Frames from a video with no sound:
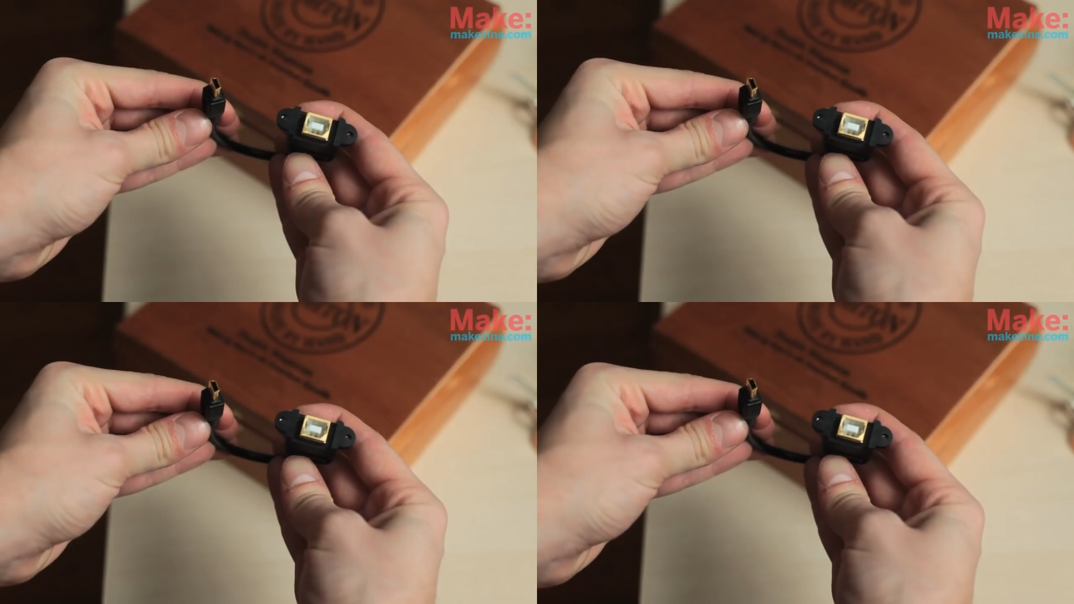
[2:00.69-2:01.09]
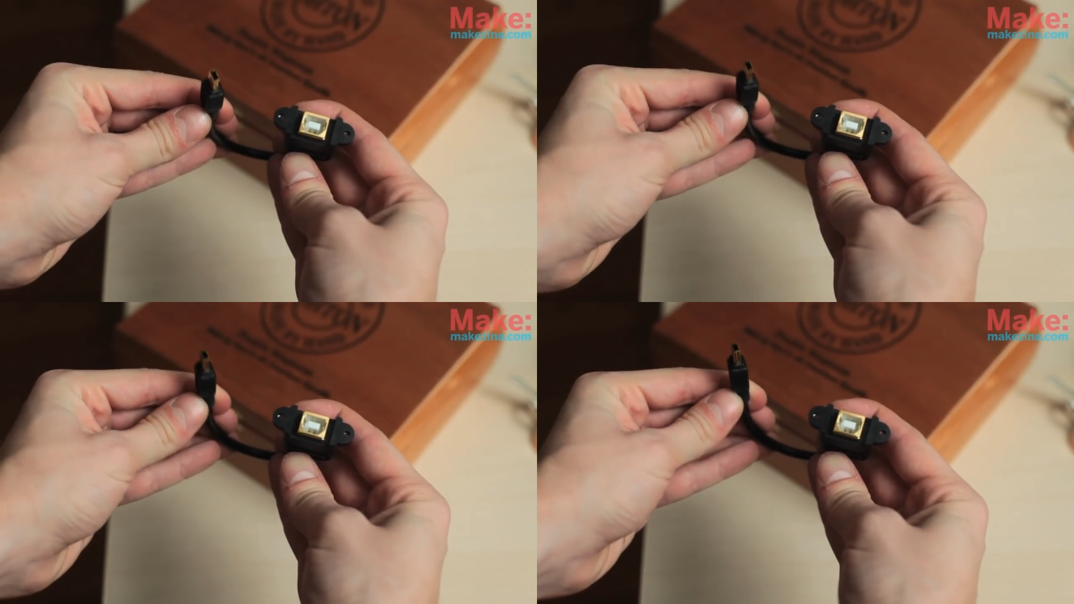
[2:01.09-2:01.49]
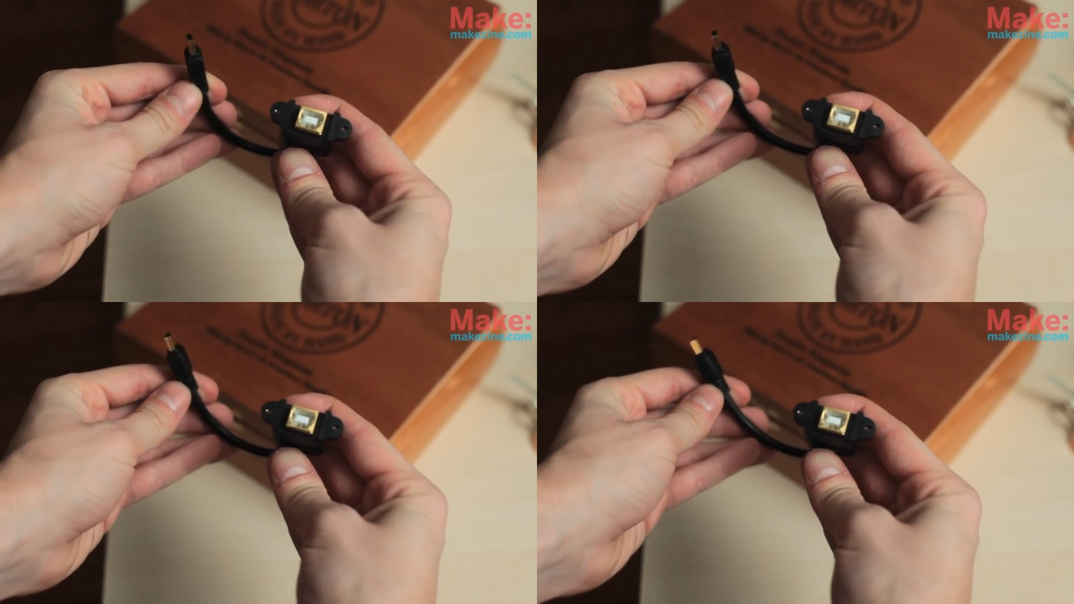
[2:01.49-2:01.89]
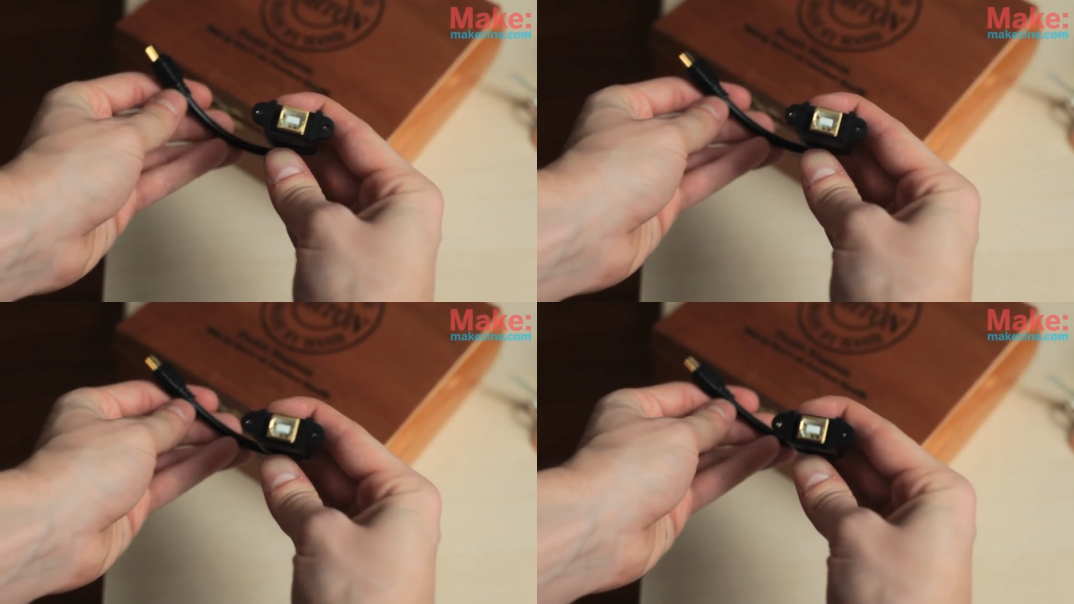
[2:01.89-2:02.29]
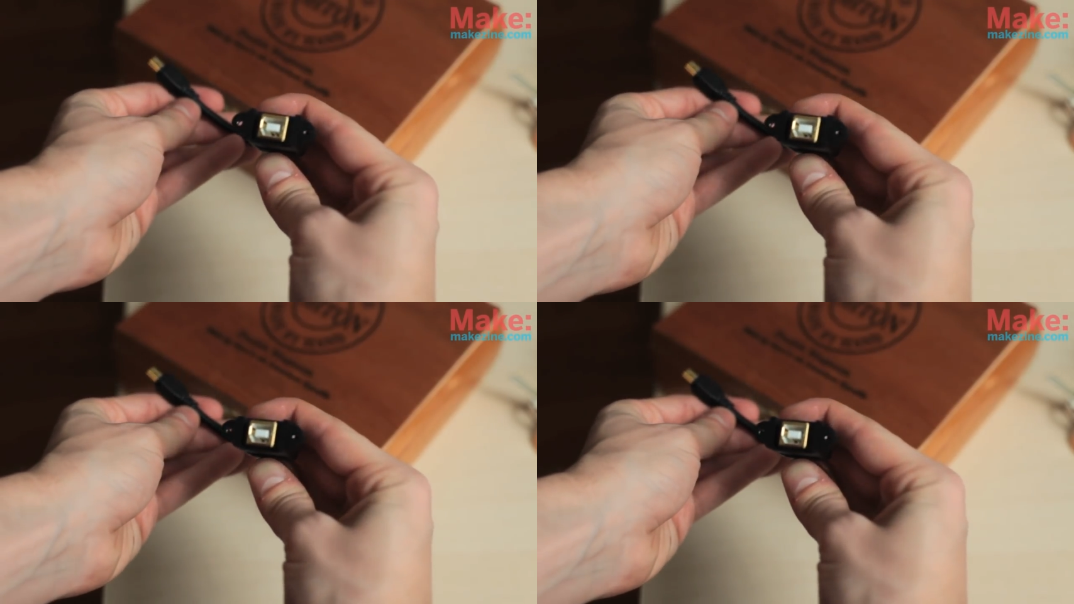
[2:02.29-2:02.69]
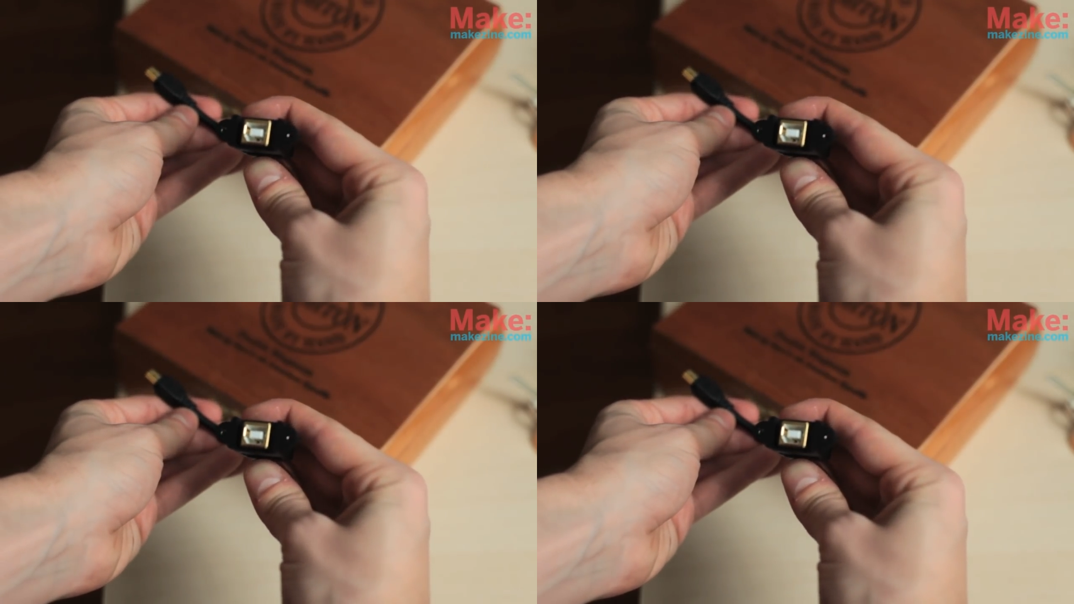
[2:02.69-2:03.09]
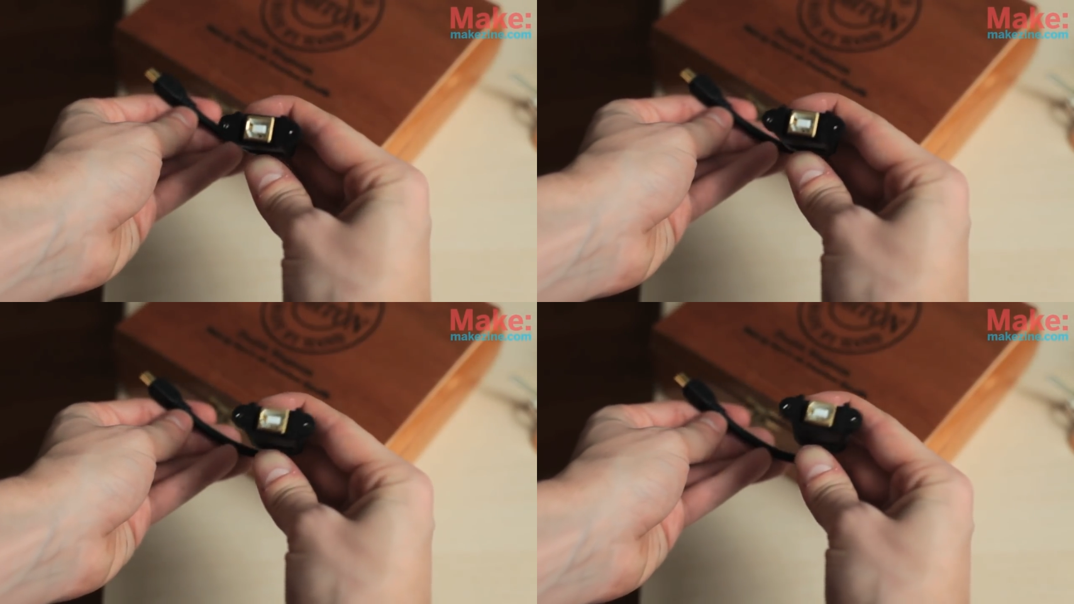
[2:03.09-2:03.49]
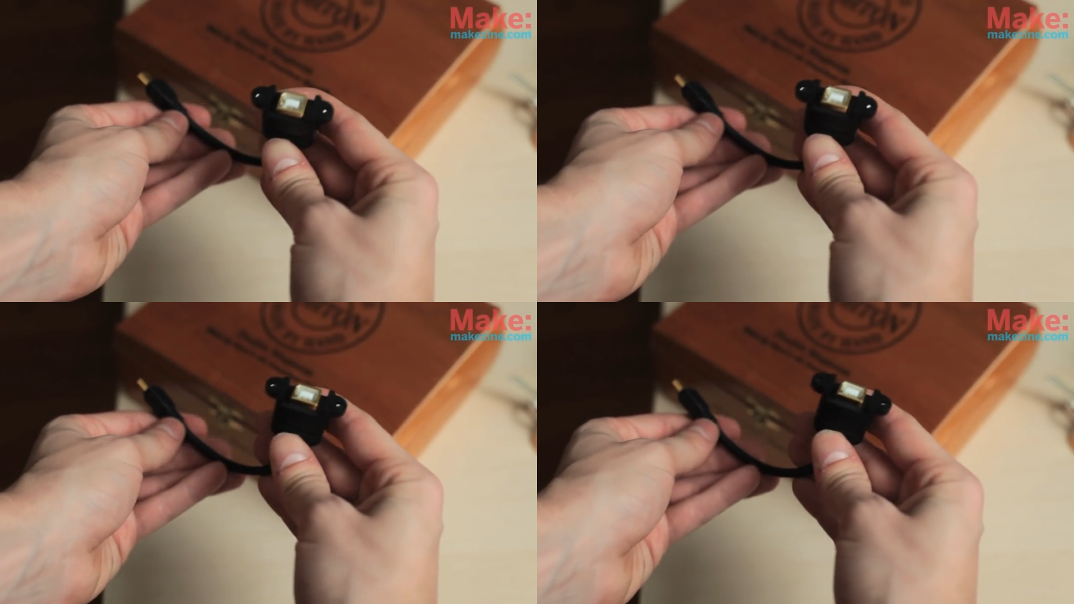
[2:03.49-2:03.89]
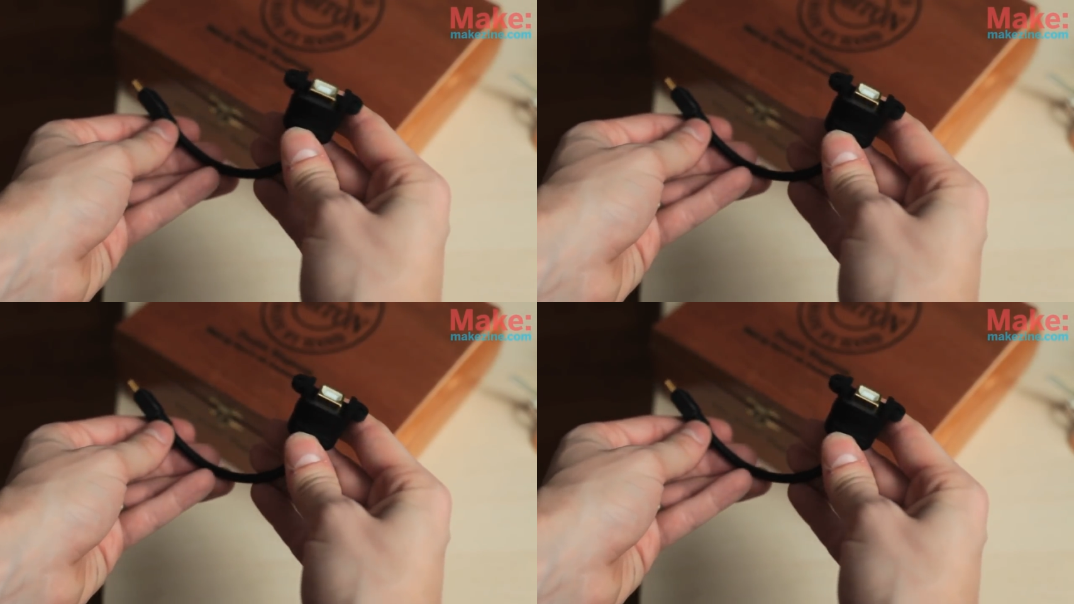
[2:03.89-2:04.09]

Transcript: (no speaker visible)